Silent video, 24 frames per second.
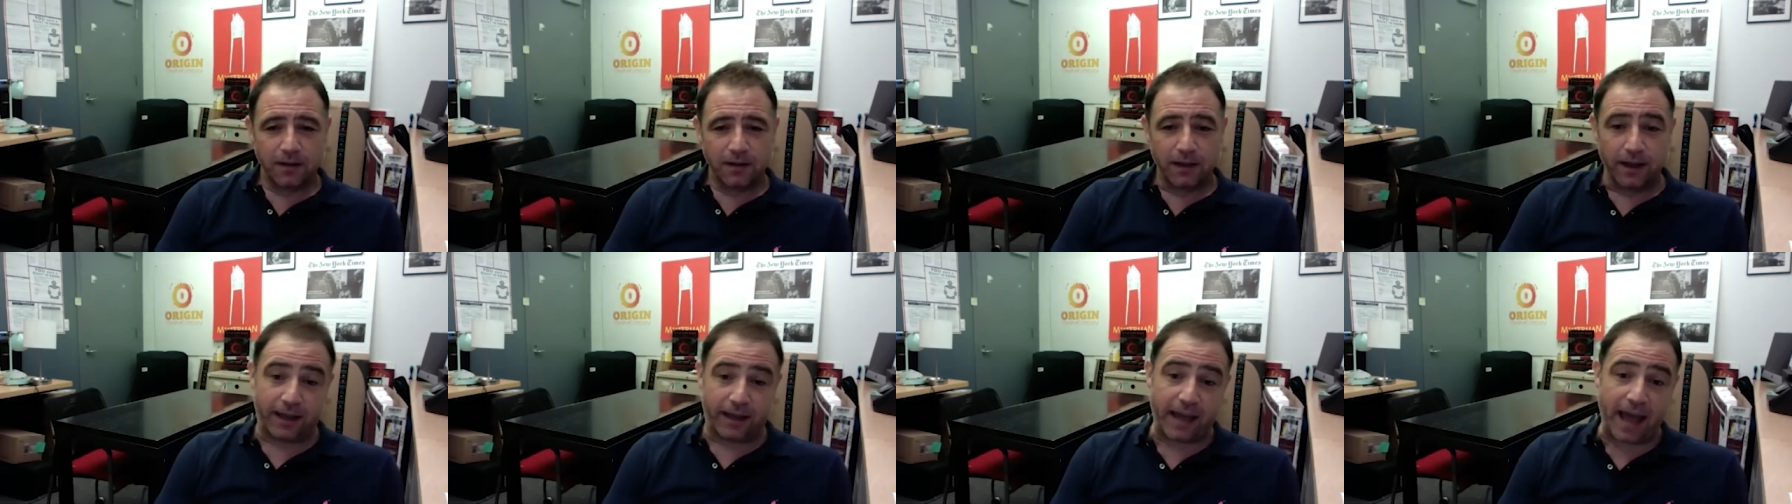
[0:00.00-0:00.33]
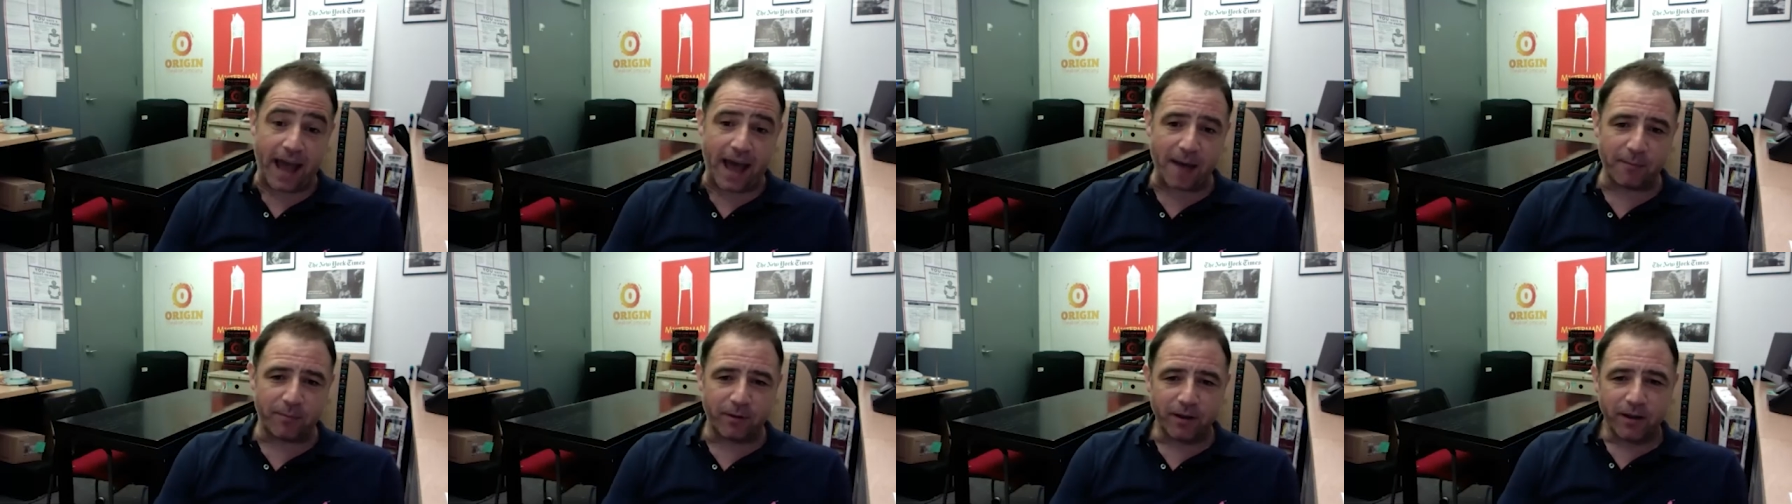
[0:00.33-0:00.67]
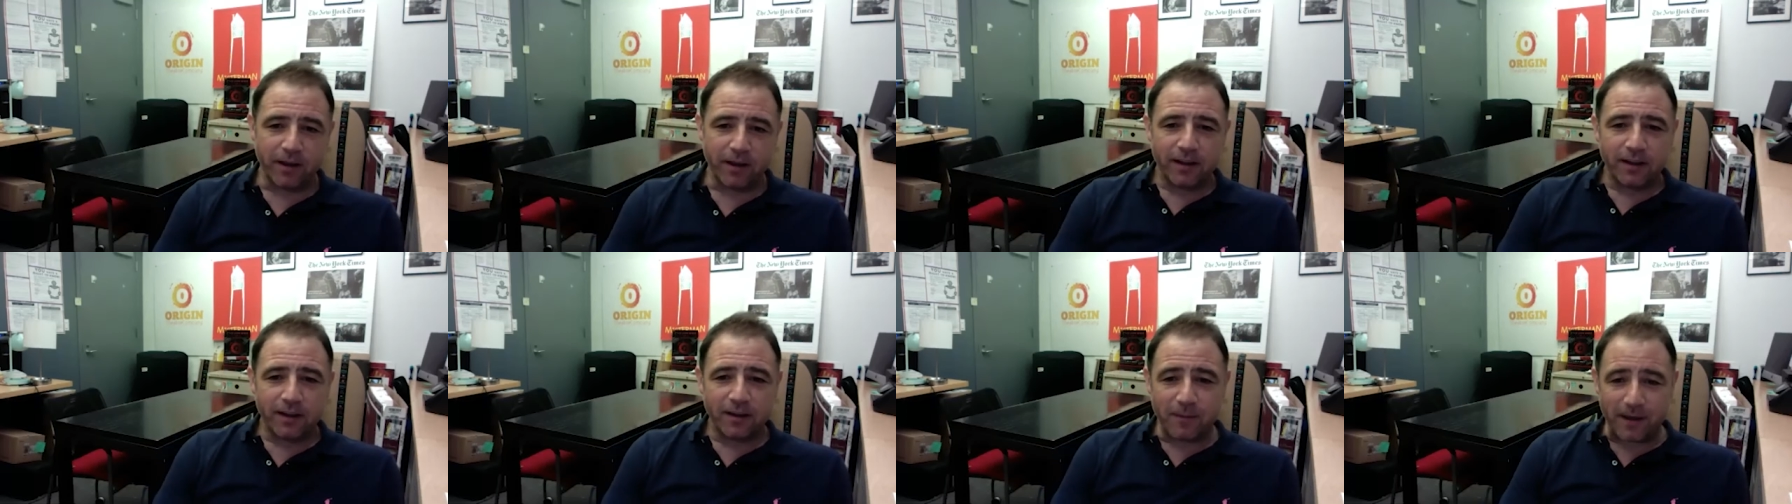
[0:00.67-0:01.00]
The
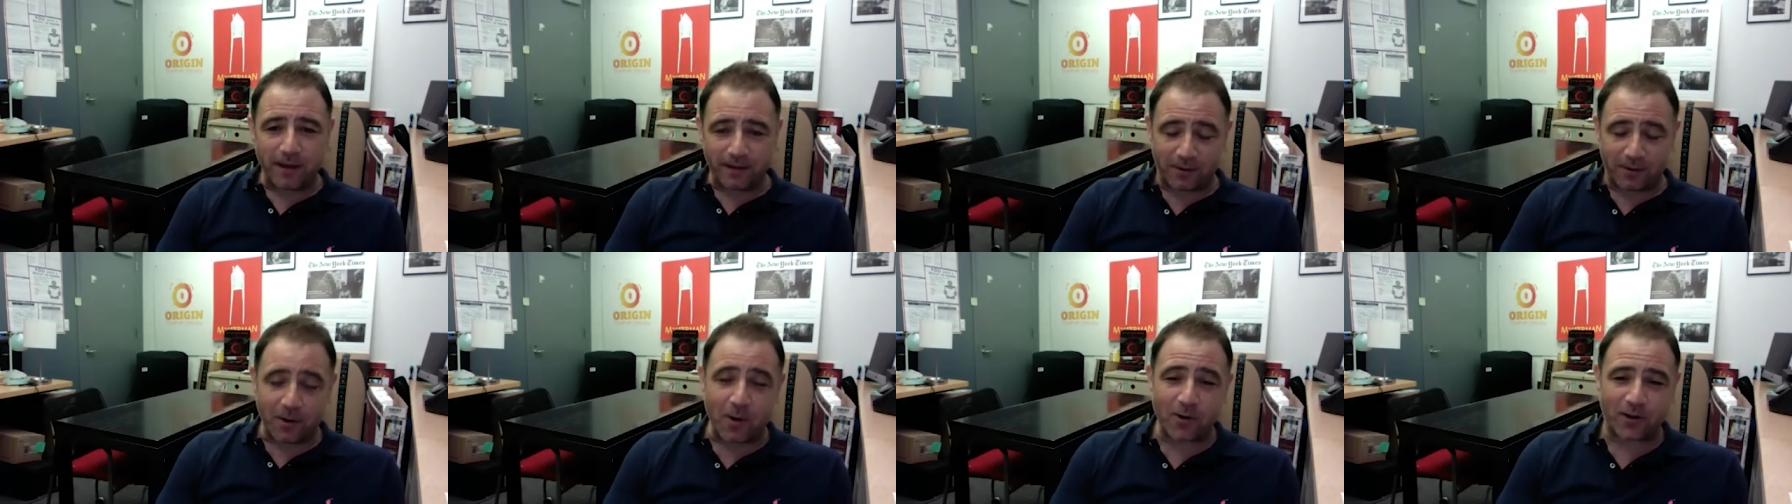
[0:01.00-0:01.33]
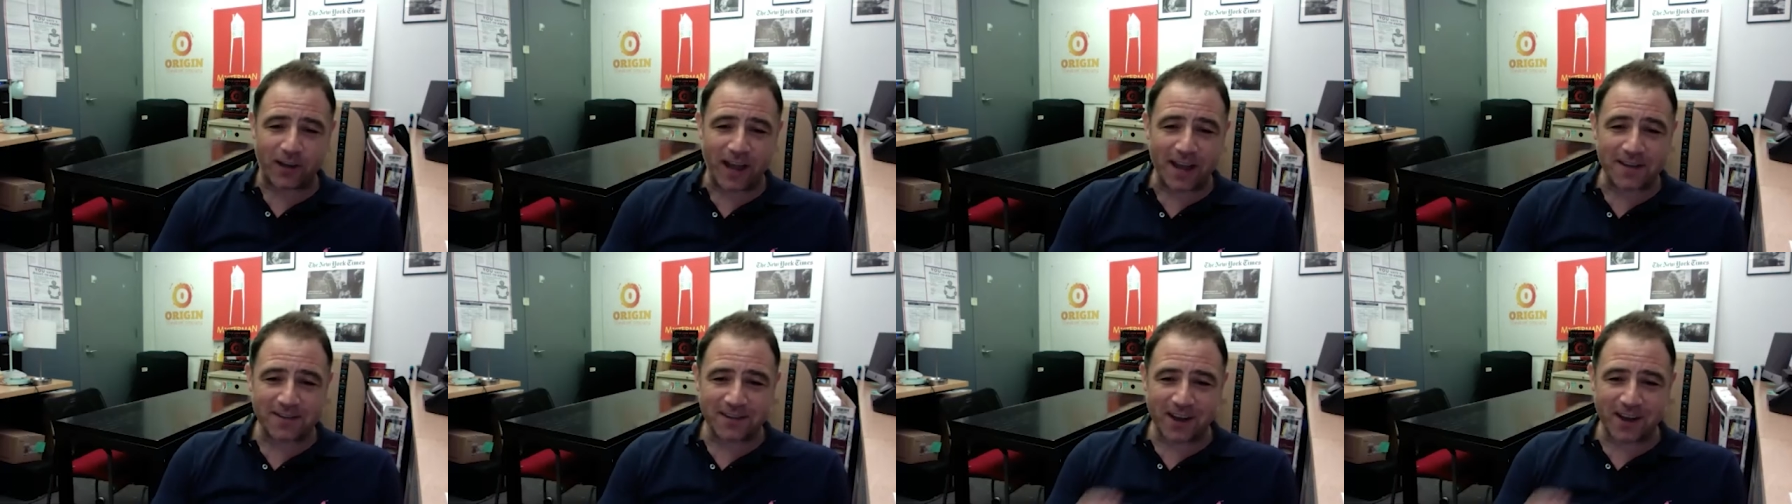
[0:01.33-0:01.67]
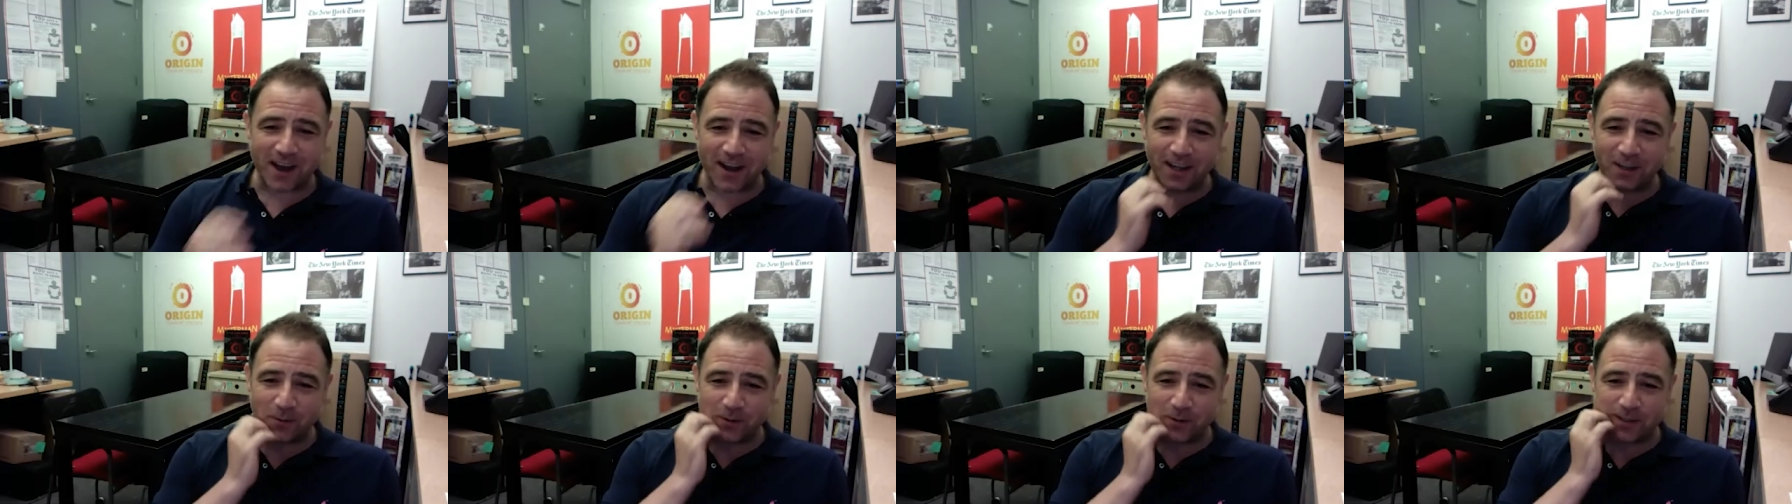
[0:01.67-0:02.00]
amount of times I've
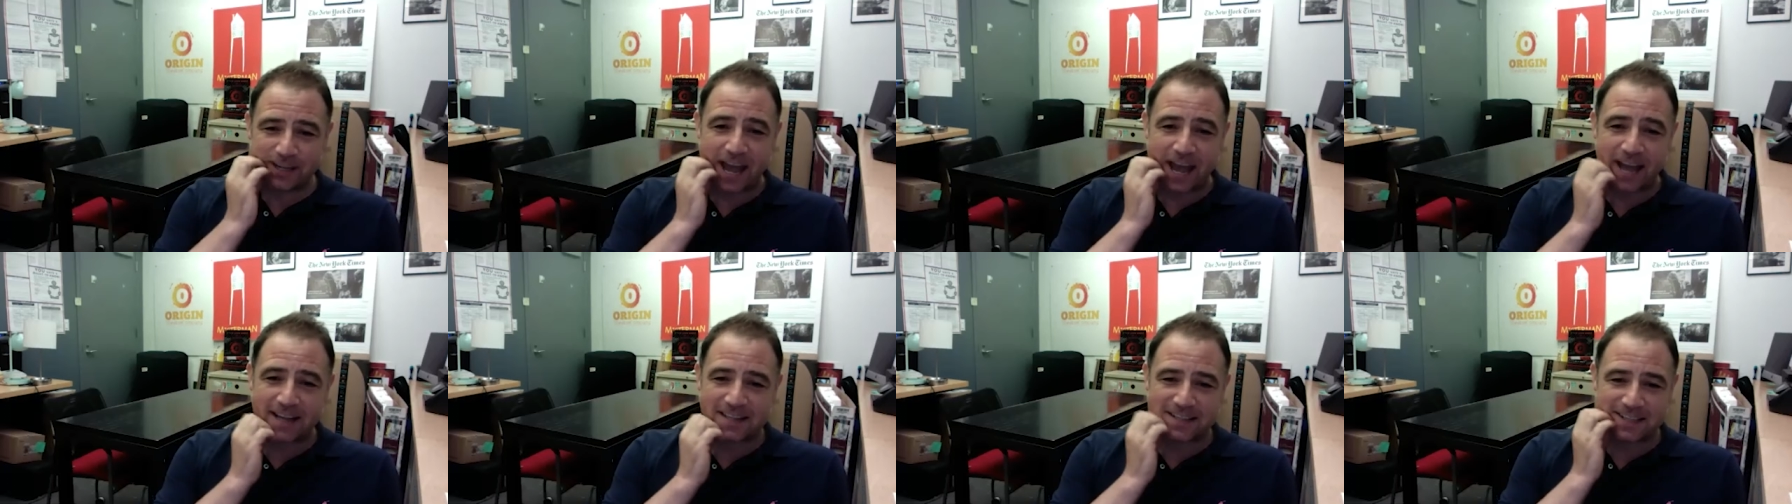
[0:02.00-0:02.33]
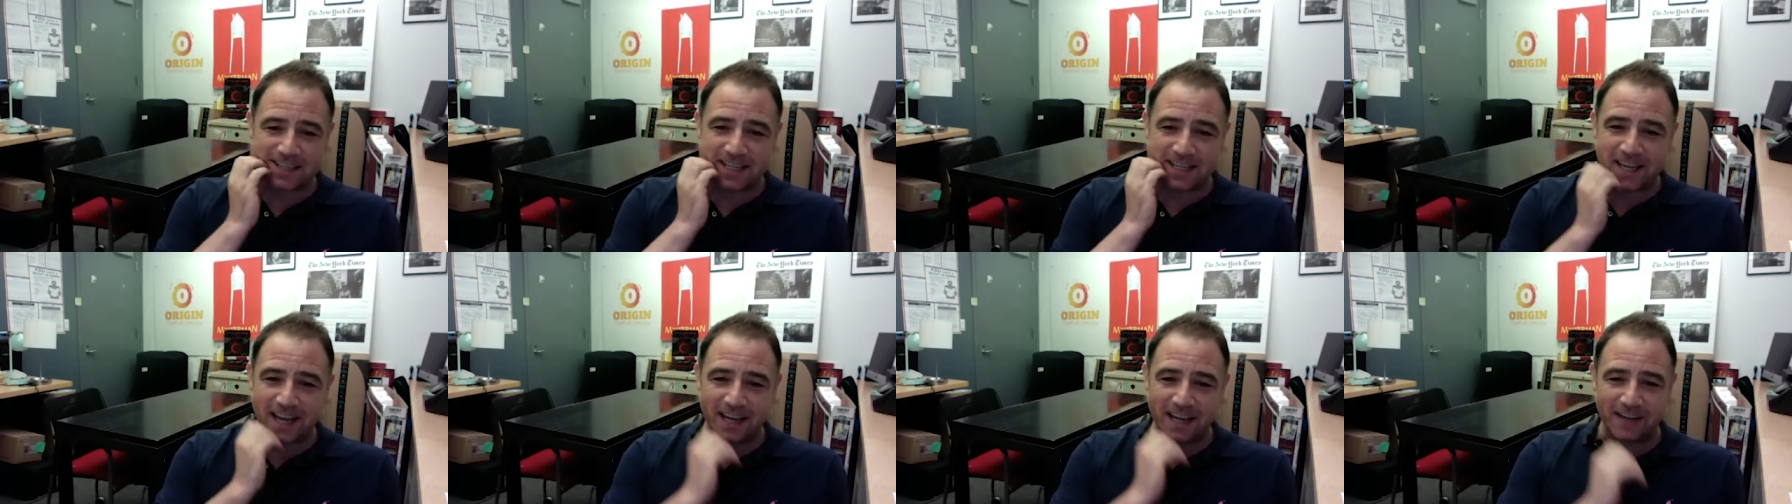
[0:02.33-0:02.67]
gotten into a taxi